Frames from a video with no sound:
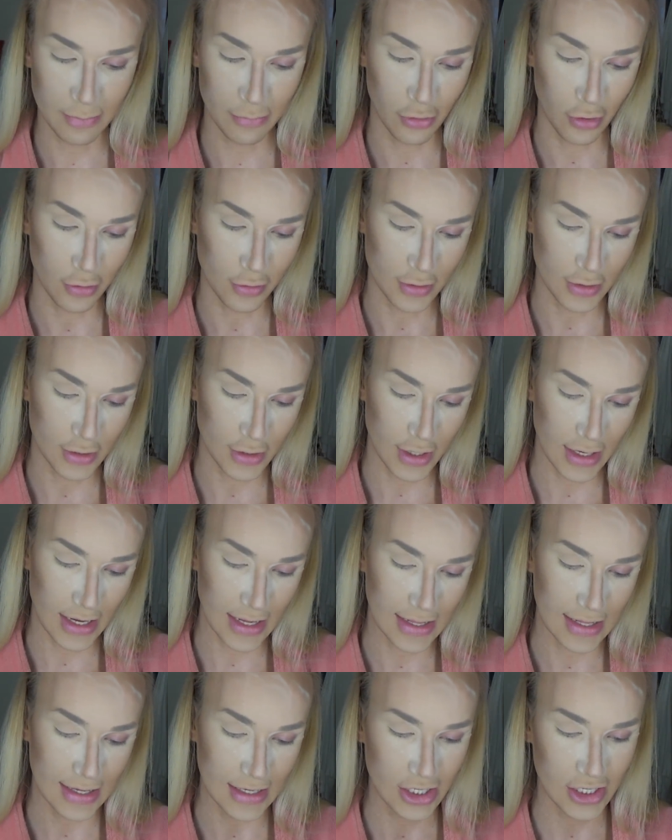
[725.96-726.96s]
bronzer
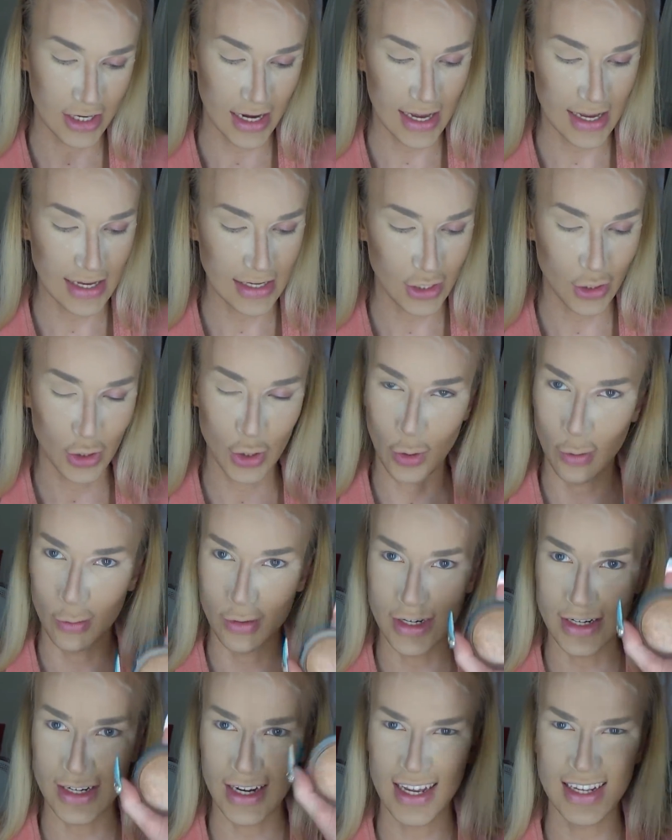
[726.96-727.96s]
in the shade
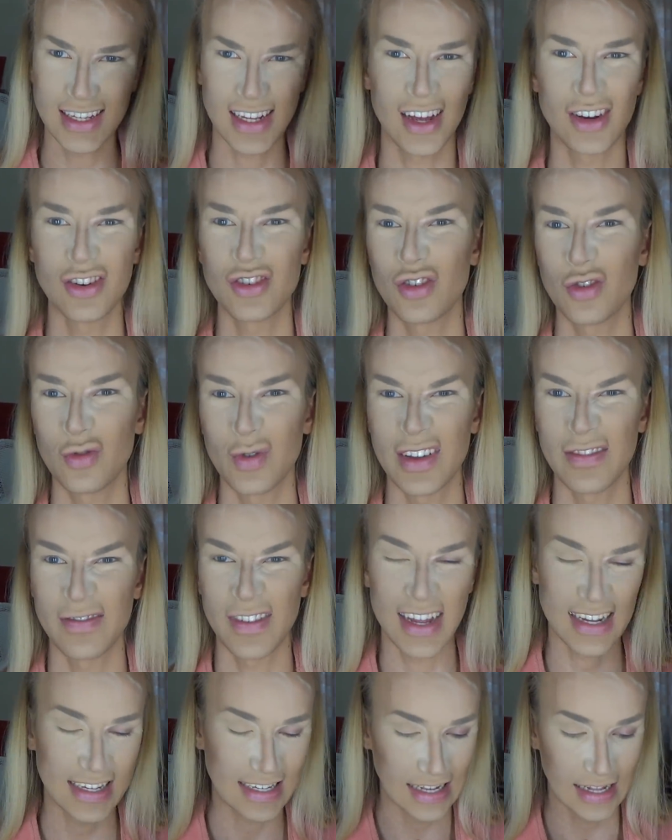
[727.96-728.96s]
Golden Days. I don't know if
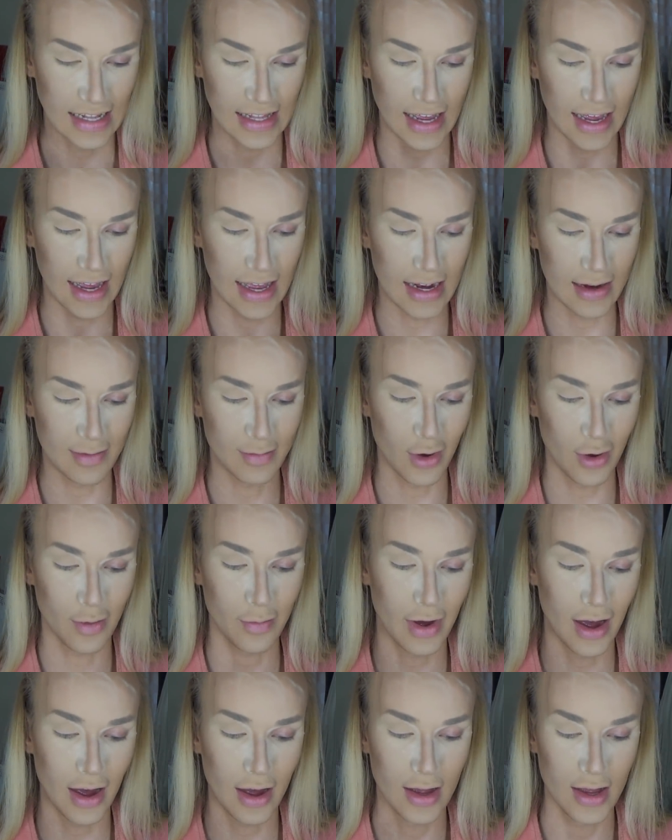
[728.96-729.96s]
they sell that anymore,
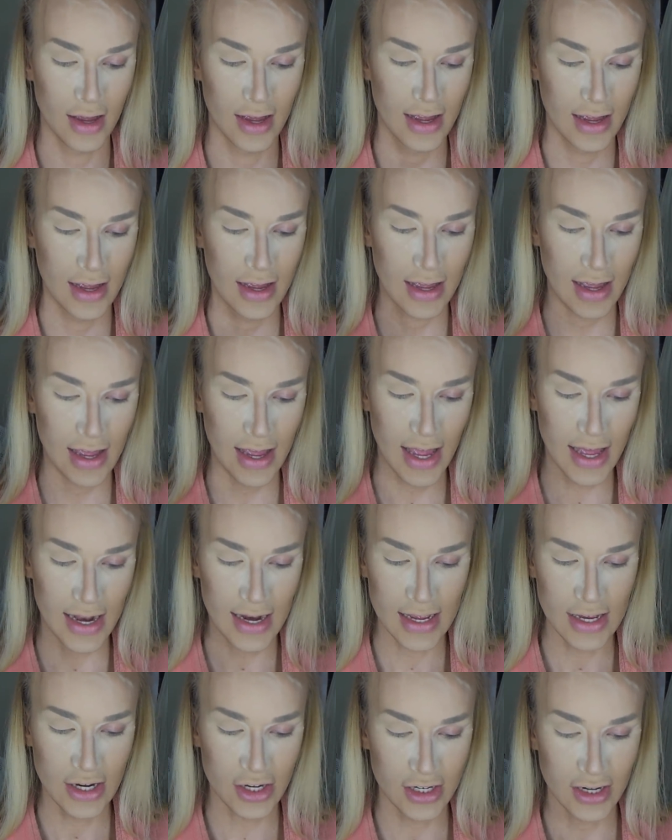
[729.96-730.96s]
but
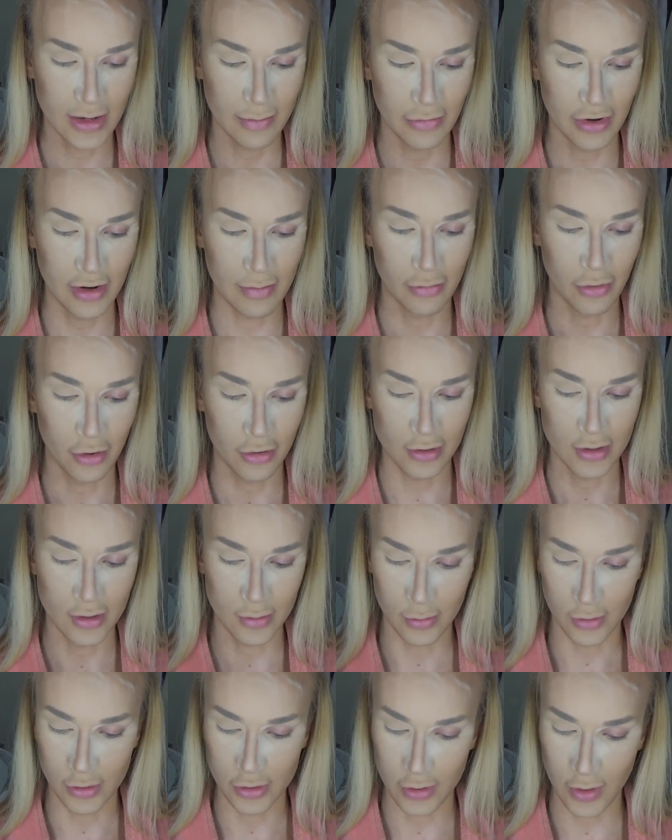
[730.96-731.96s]
any shimmery bronzer
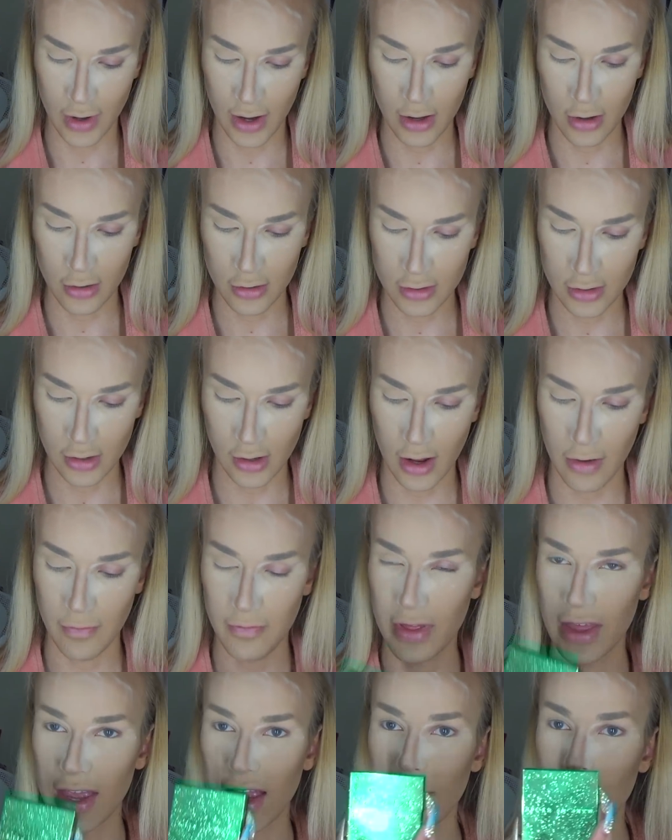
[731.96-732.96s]
will do. I also
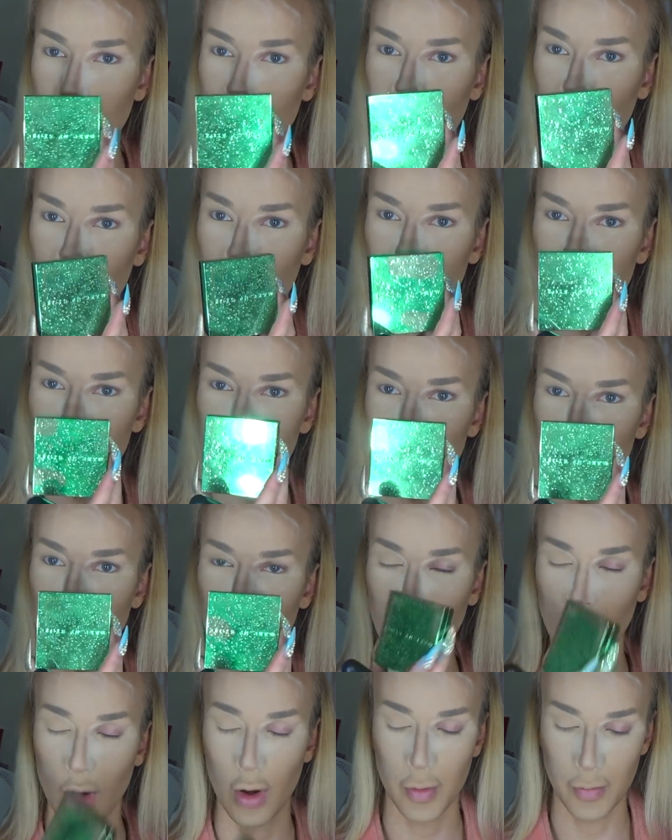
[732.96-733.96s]
love the Makeup
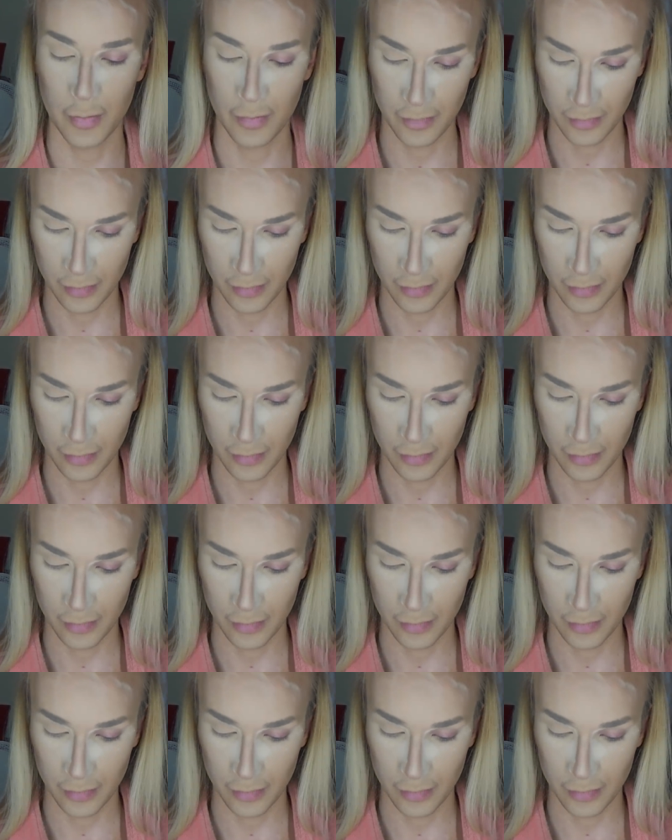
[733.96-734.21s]
Store